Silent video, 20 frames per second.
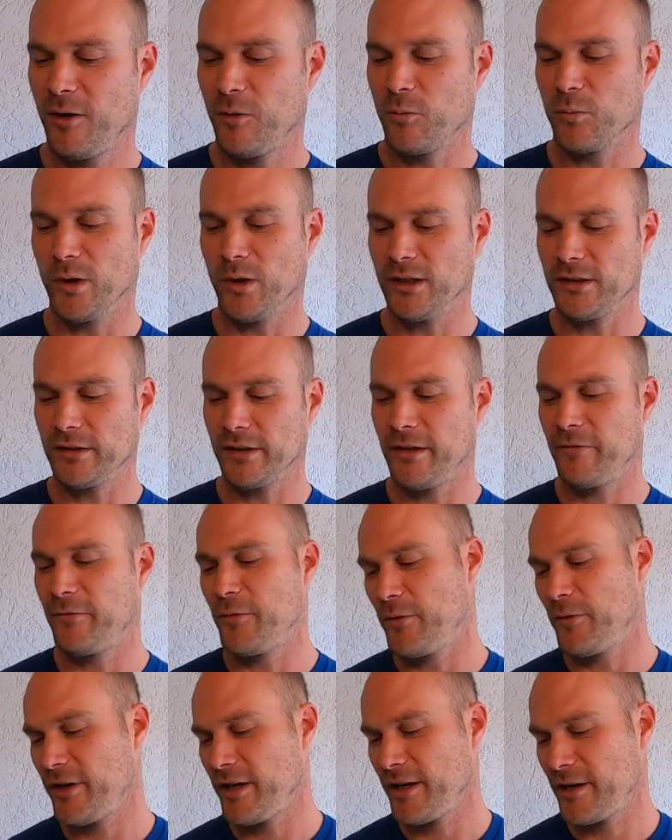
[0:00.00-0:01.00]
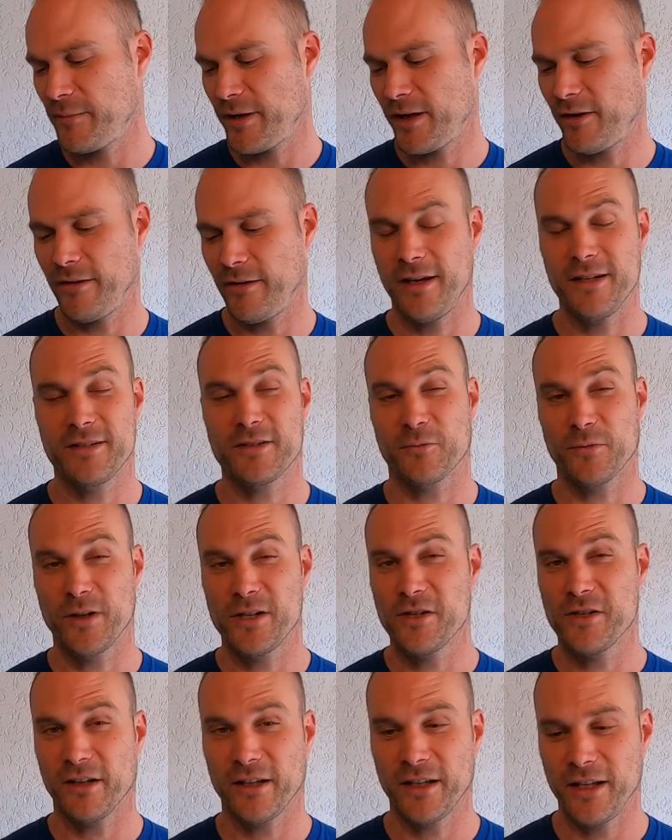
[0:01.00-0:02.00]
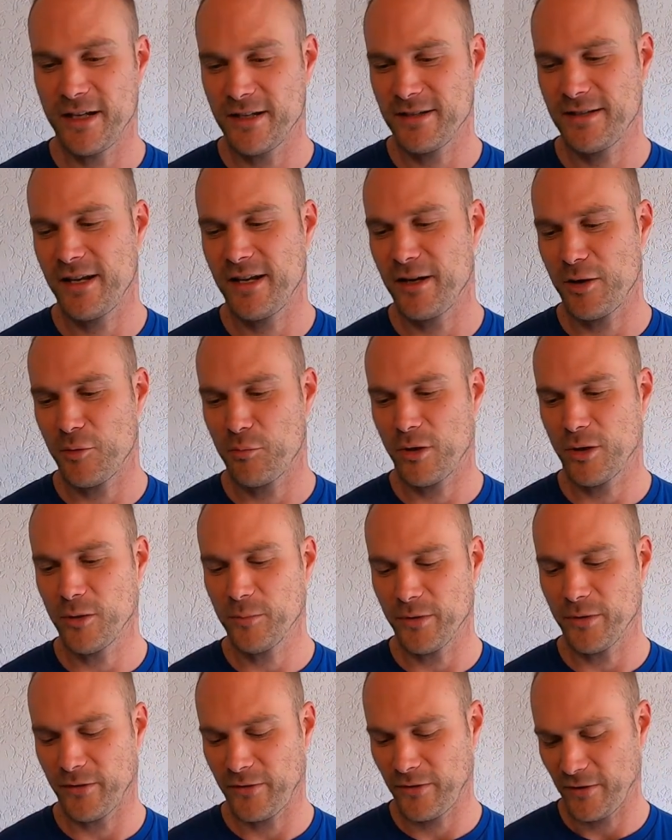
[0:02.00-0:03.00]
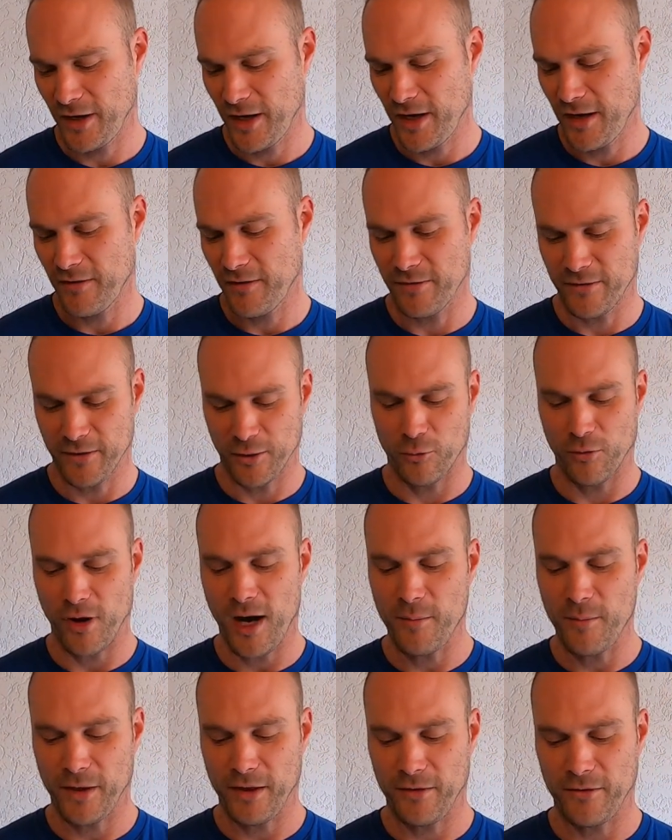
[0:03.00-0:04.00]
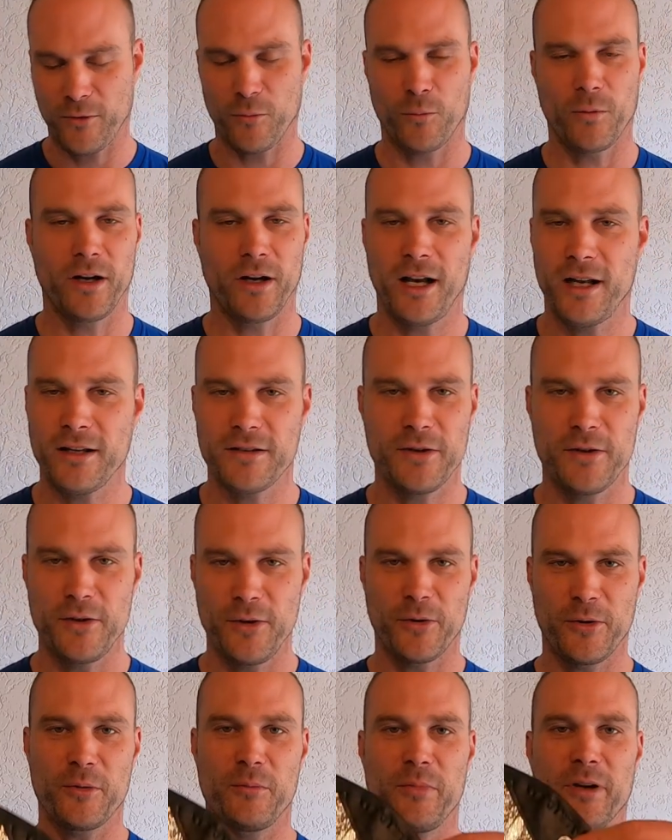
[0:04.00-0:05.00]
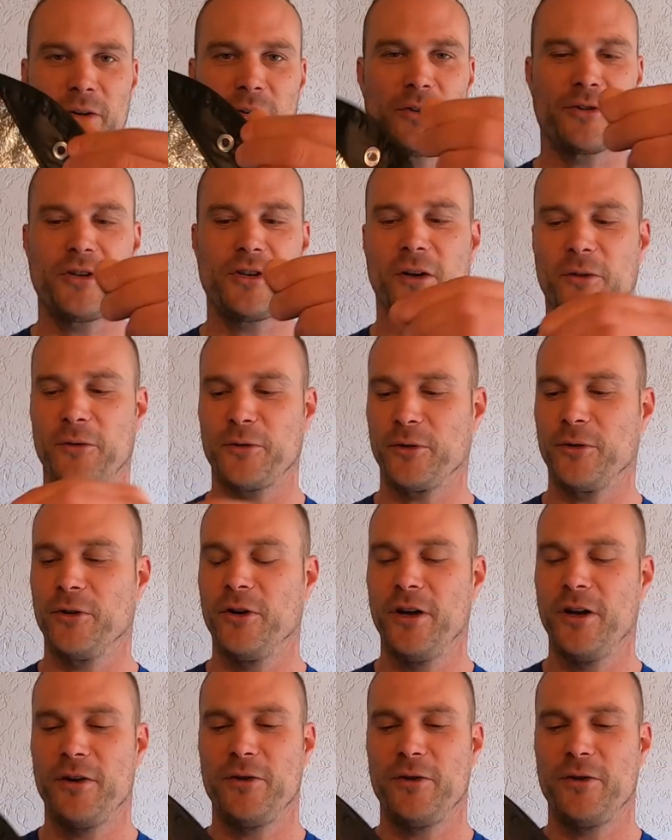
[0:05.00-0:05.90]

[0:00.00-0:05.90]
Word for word: Well, if you think about its originally intended purpose, the grommets were not so you could build a shelter.